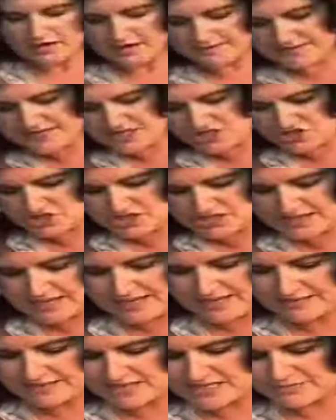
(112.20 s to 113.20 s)
And this is just an
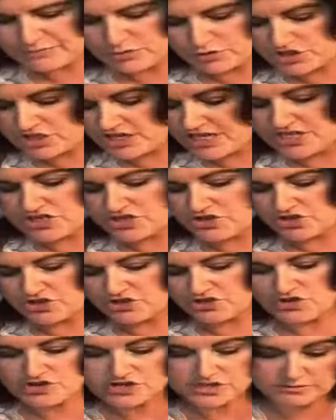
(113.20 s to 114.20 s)
English smoked cheese. You can
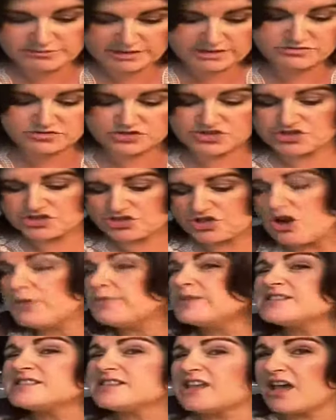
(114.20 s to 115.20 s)
use, I mean,
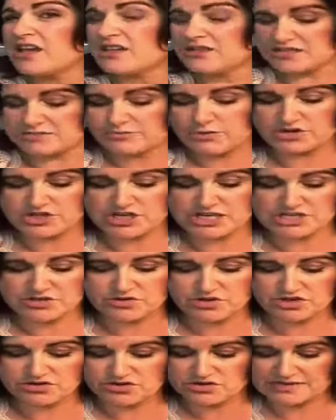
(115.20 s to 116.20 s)
Germans like smoked cheese, so
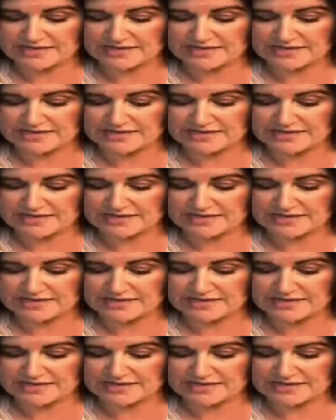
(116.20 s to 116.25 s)
you can